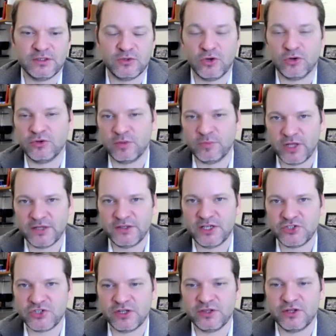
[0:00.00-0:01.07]
cochlear
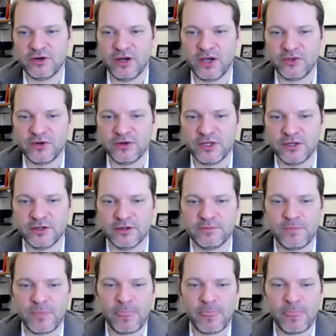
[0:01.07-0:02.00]
implantation in their other ear.